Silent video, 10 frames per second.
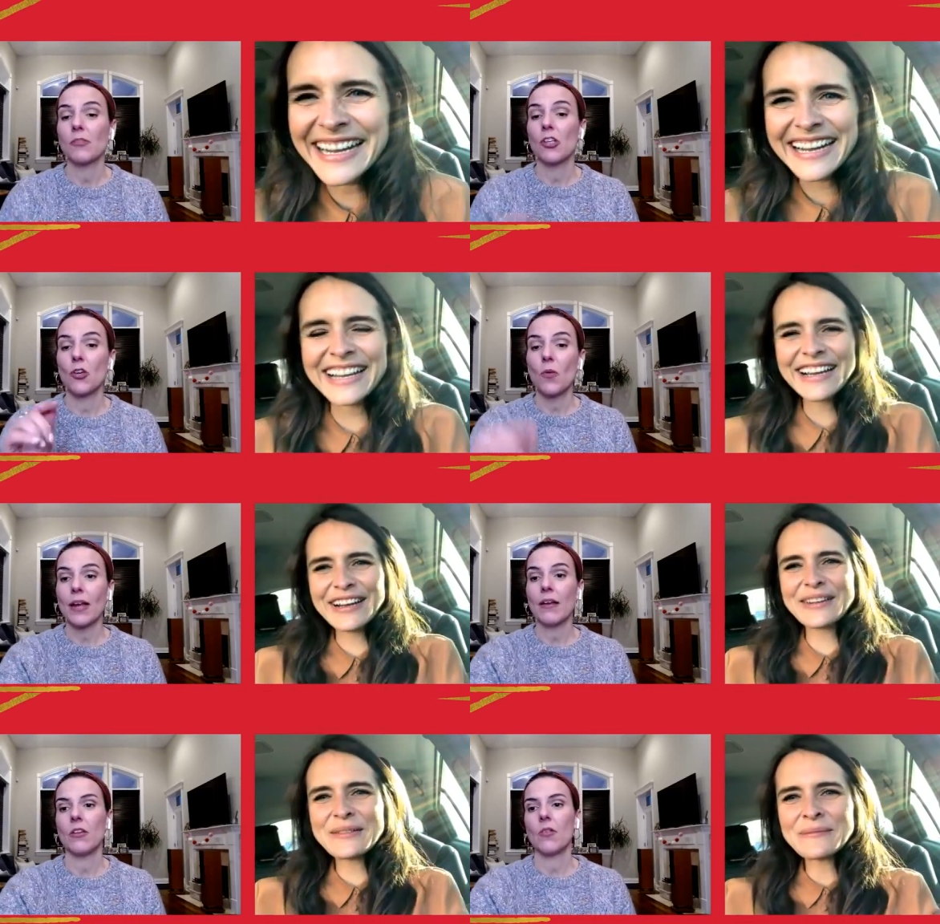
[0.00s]
Speaker 1: So you
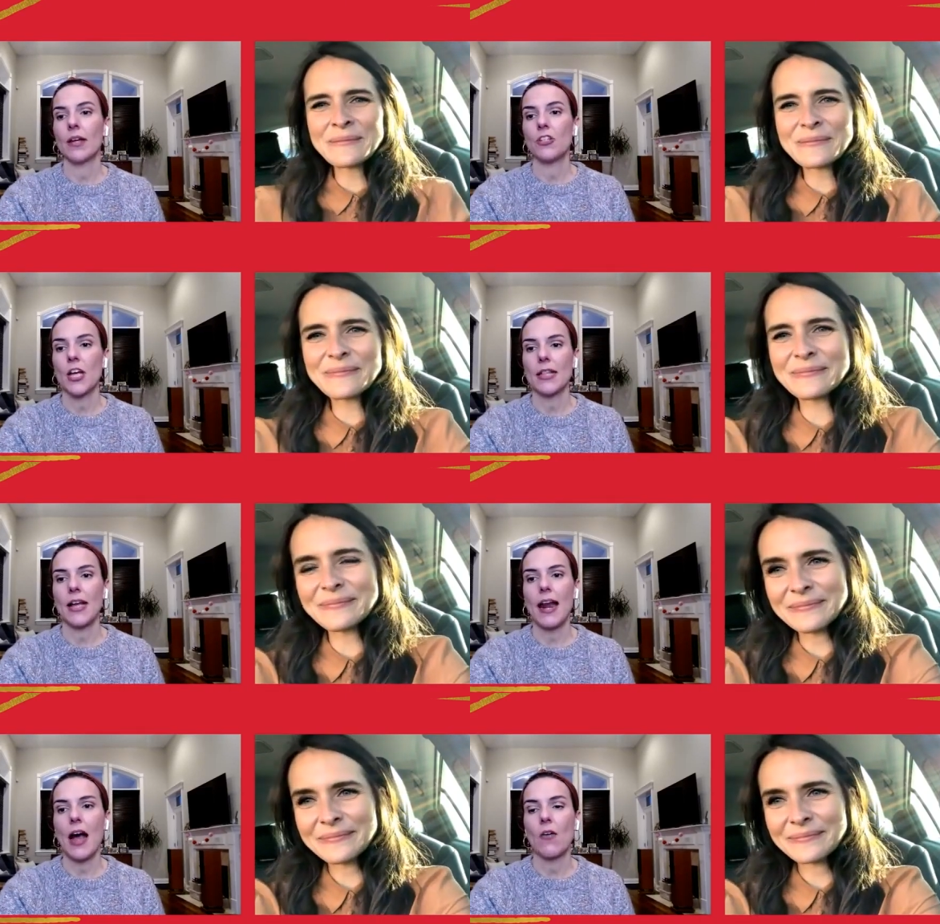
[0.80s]
can you can check
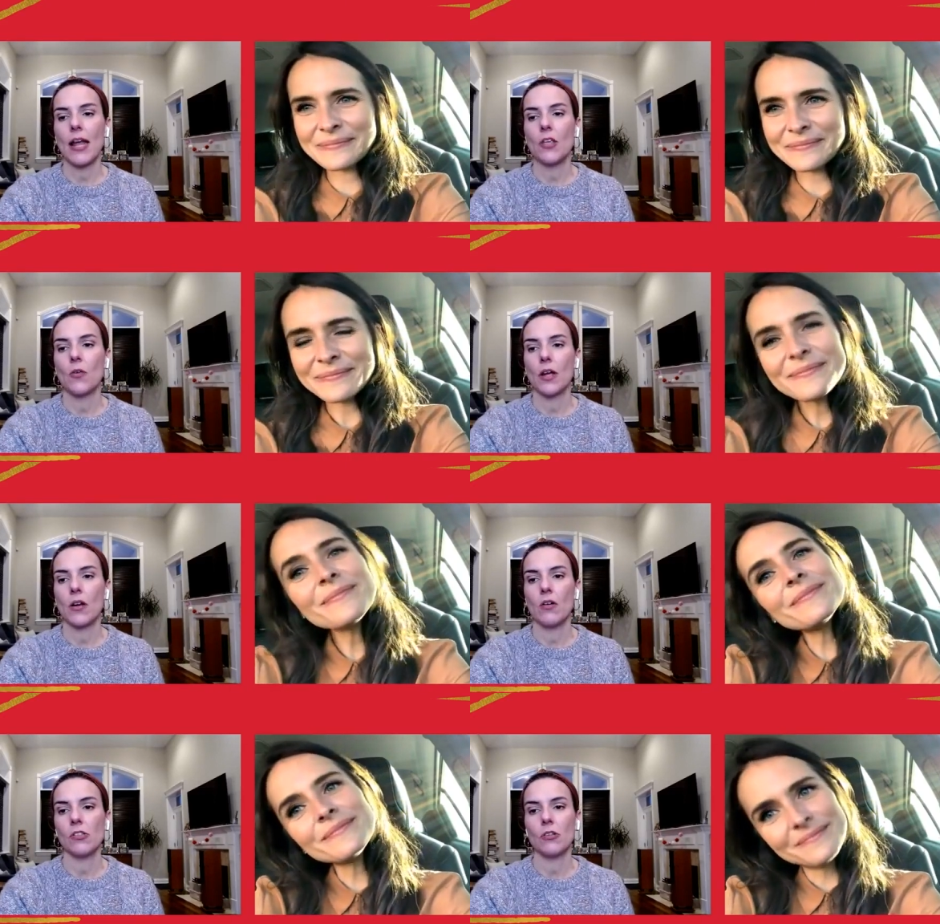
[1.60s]
that out, and you can
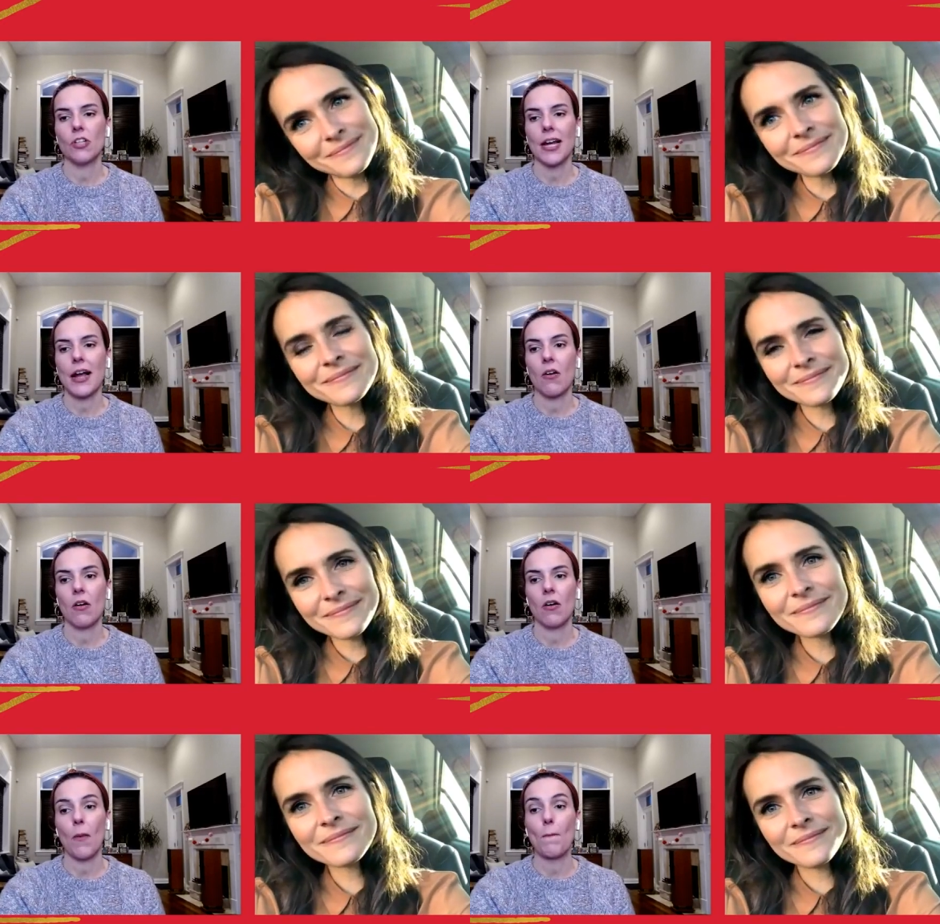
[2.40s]
also check out
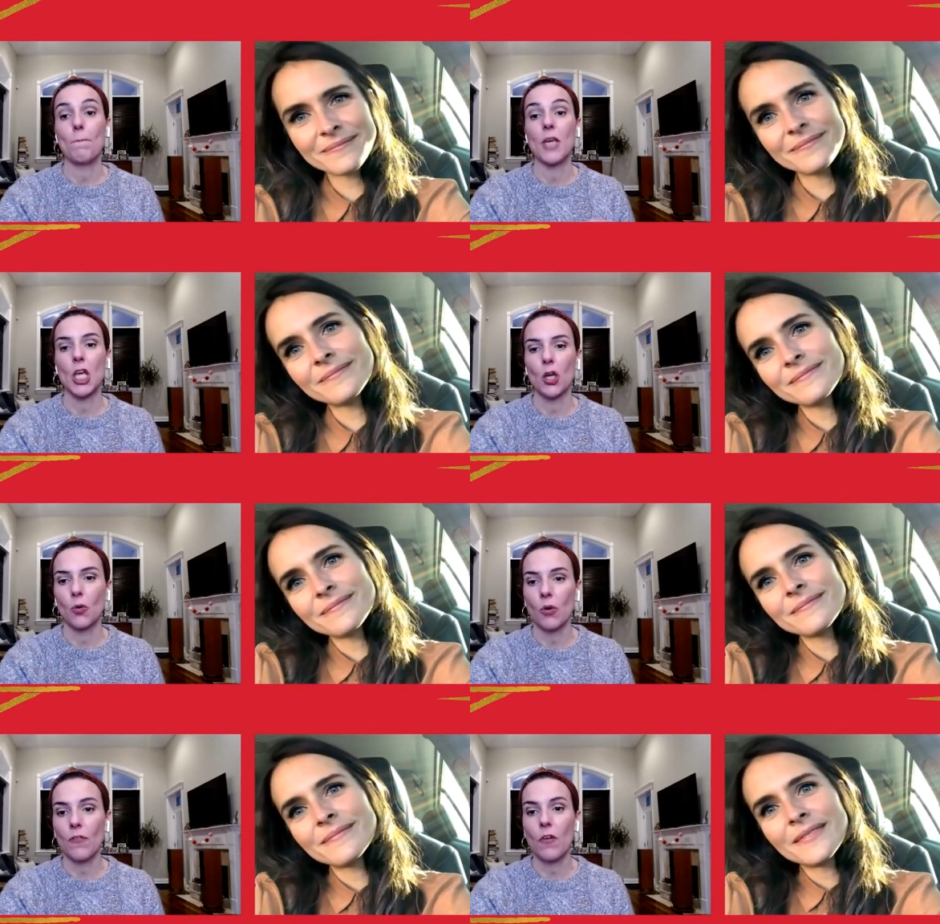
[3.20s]
her
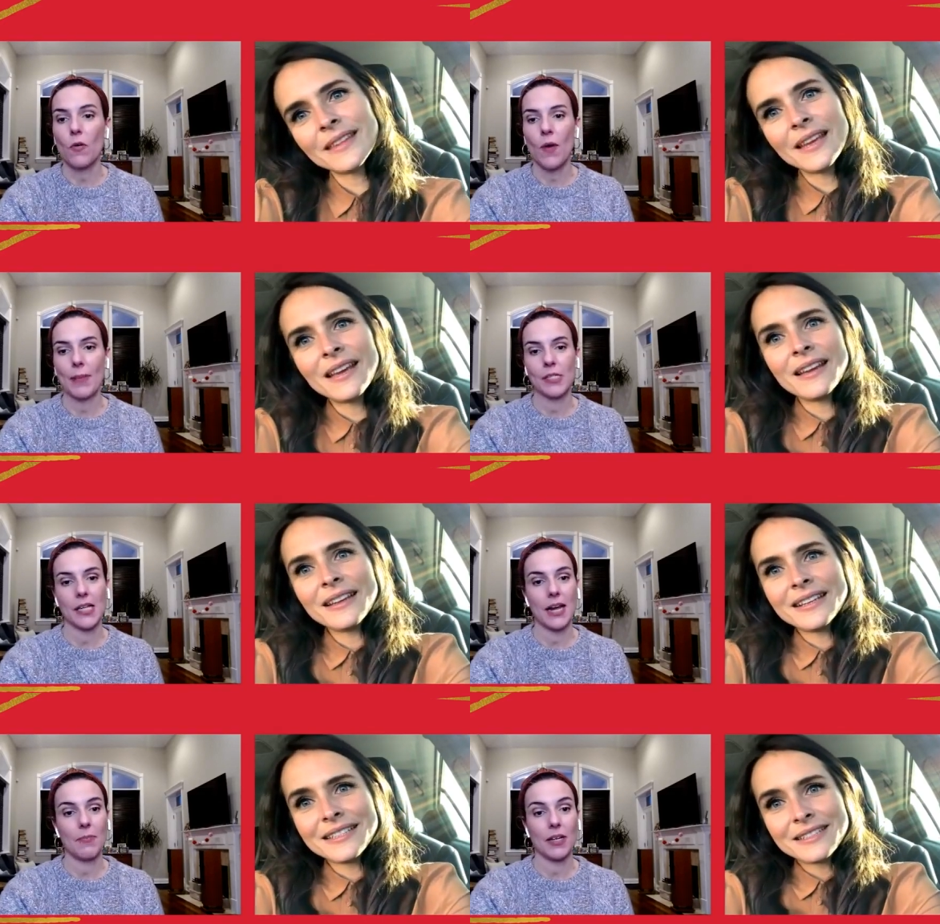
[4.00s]
beautiful
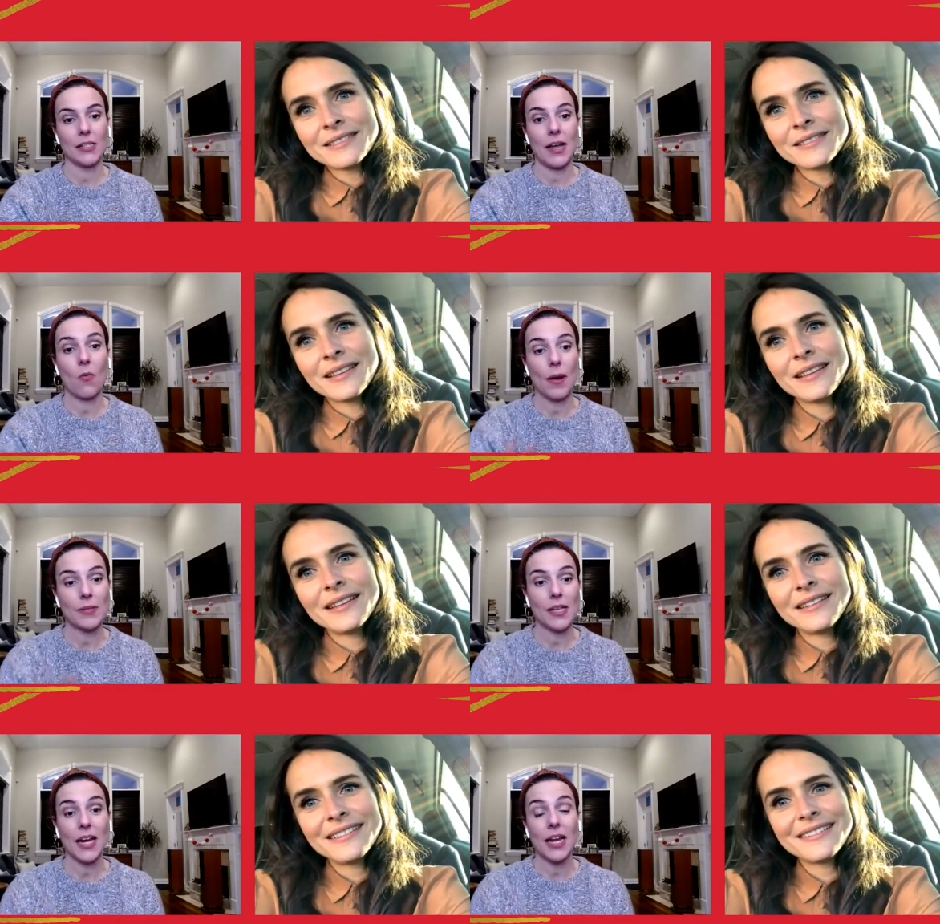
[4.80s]
website because that
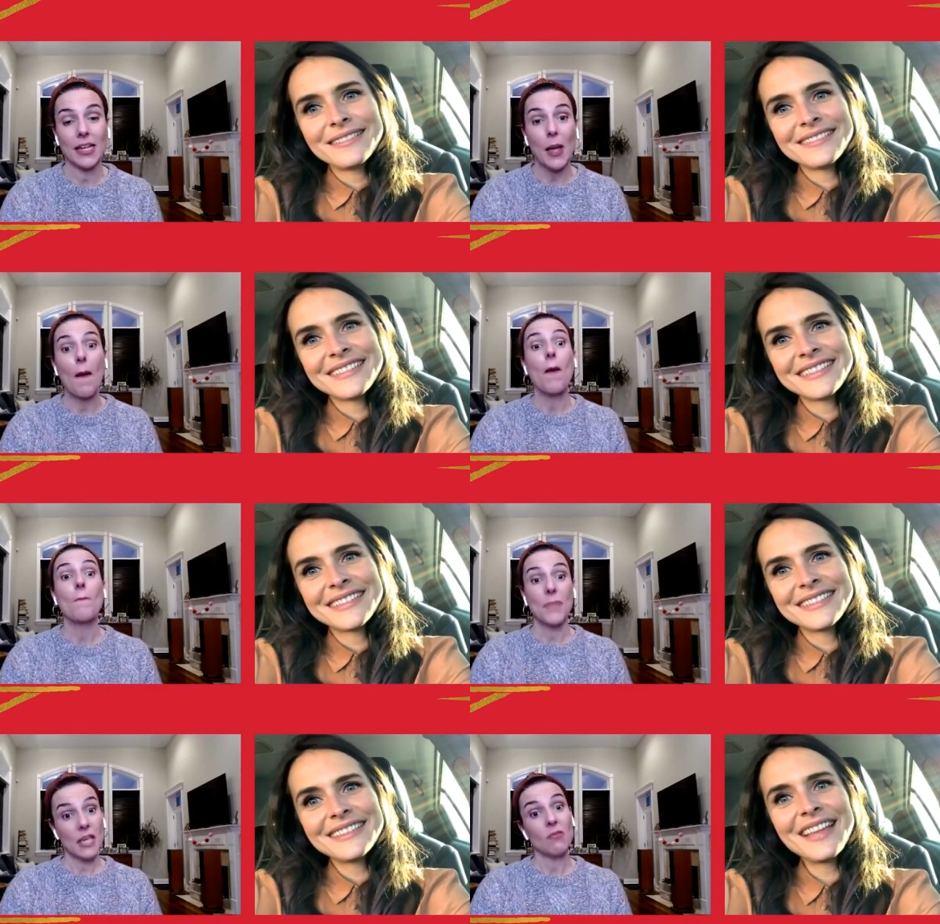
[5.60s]
website is oh,
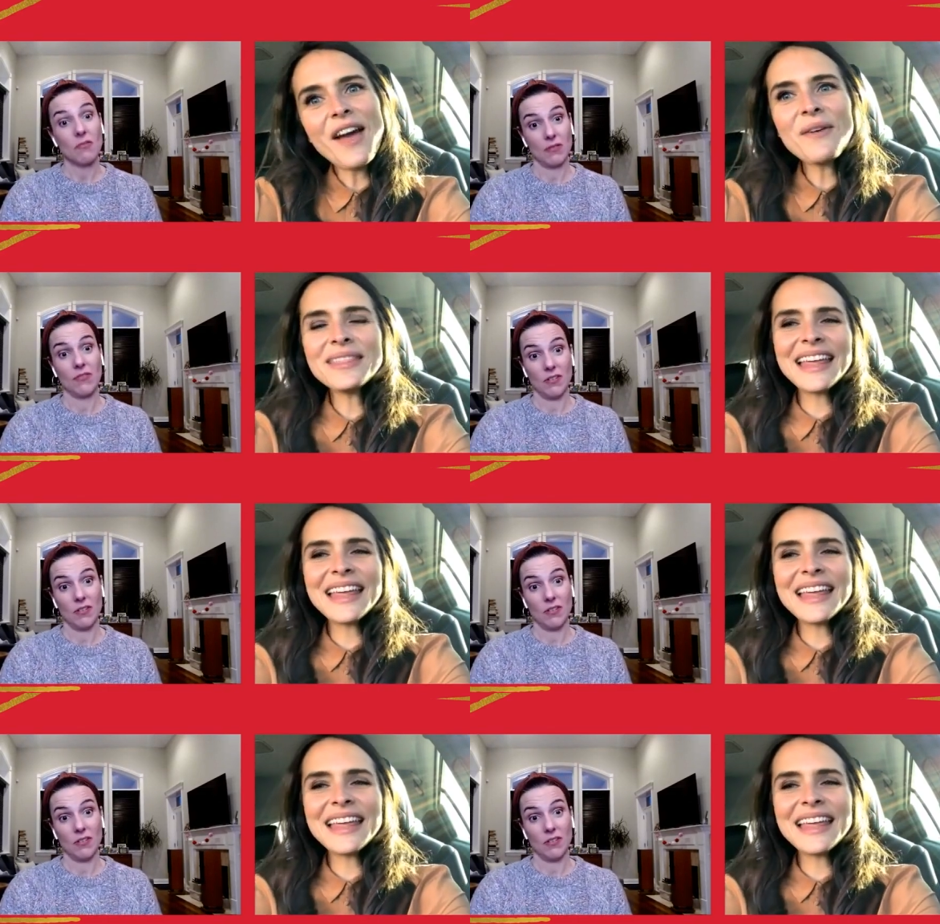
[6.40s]
beautiful.